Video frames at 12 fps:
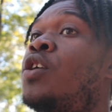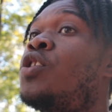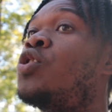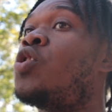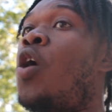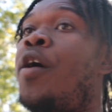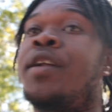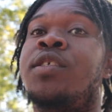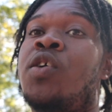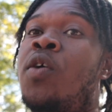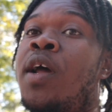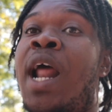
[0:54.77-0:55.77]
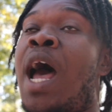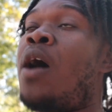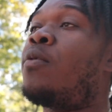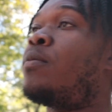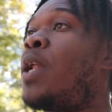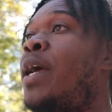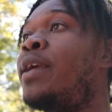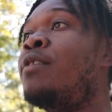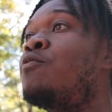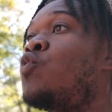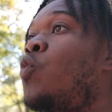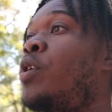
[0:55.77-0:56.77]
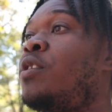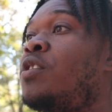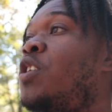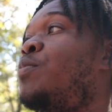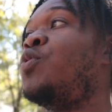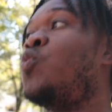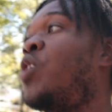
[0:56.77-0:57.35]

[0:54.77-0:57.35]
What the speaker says: The starter's going out. Like, it was one of the cheapest